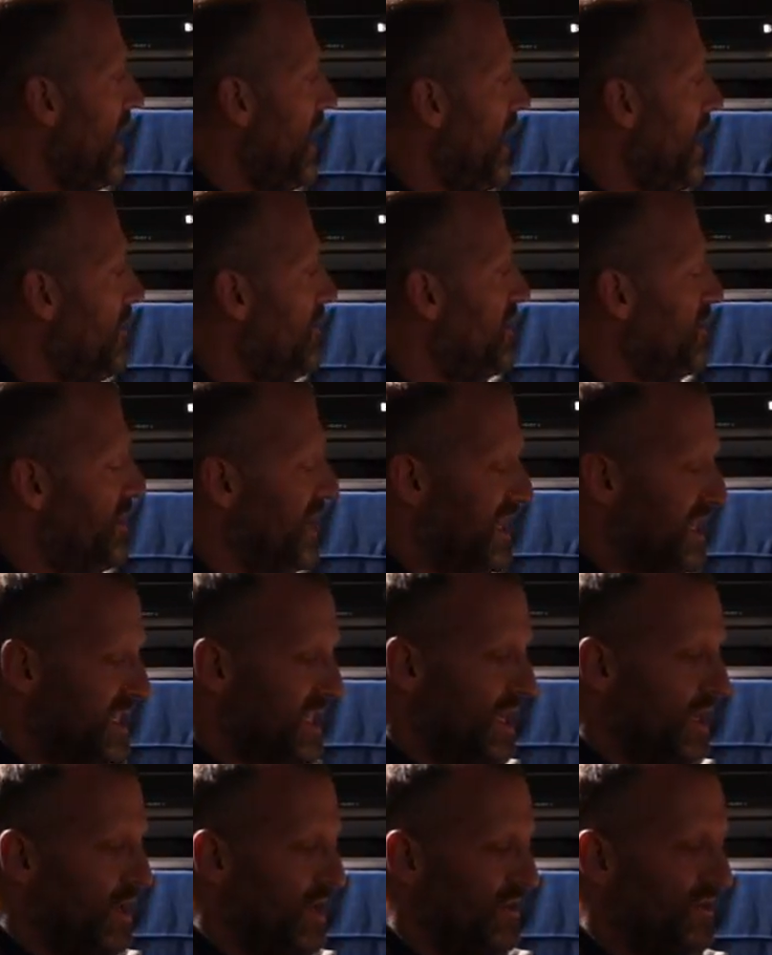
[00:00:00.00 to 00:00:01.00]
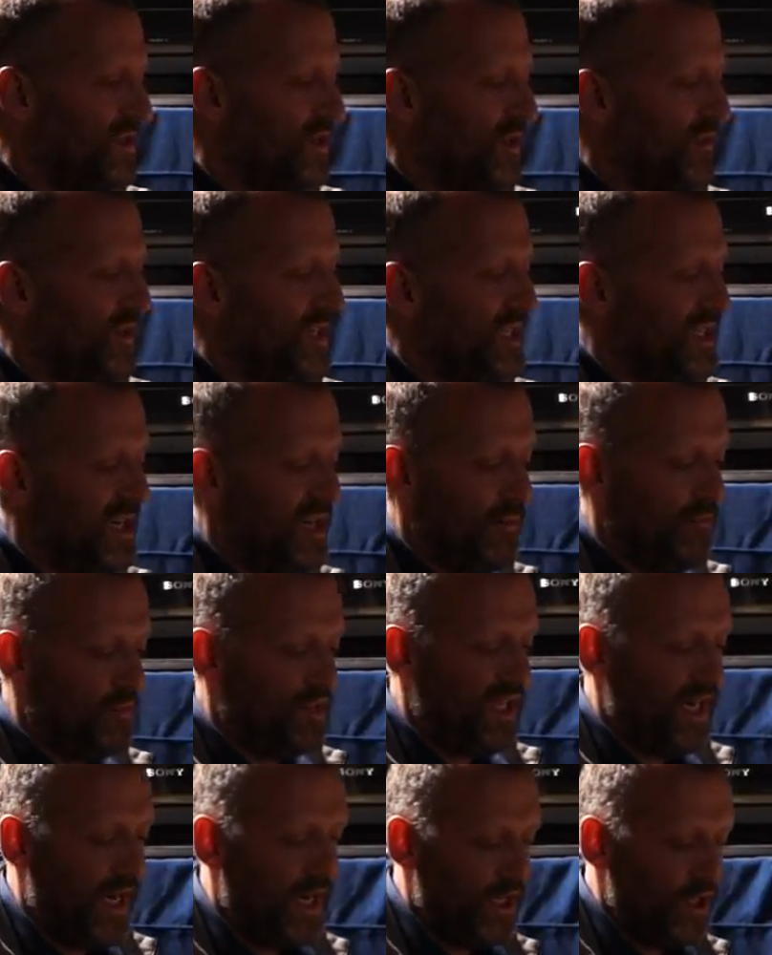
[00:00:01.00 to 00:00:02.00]
Um, but there's a lot of sort of
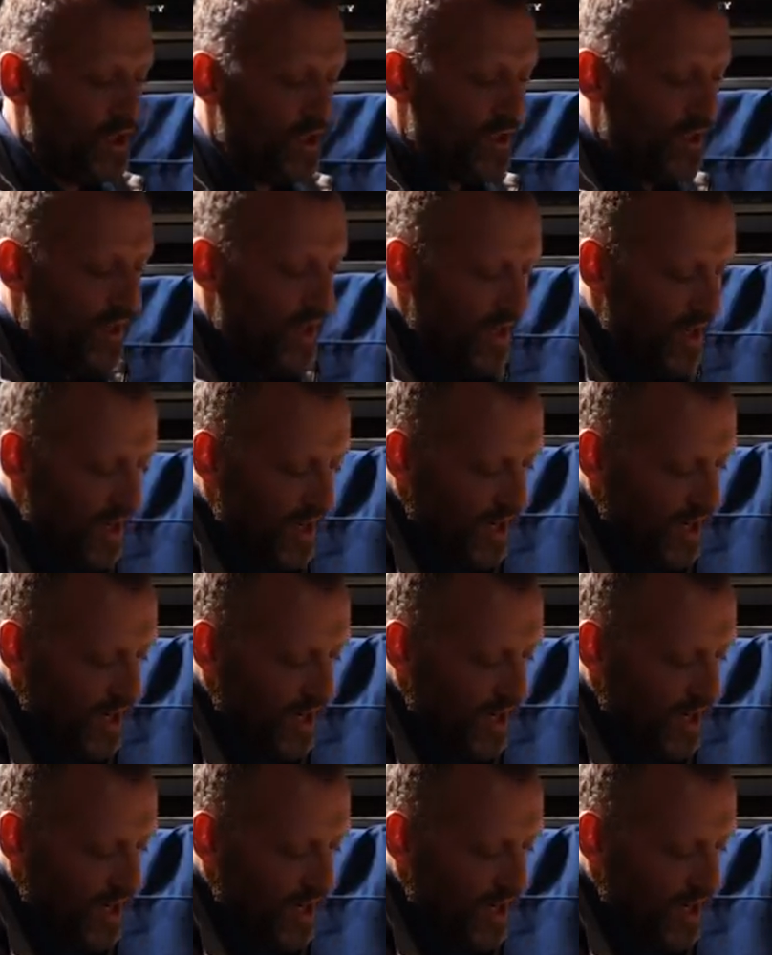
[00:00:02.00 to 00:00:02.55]
interpretation.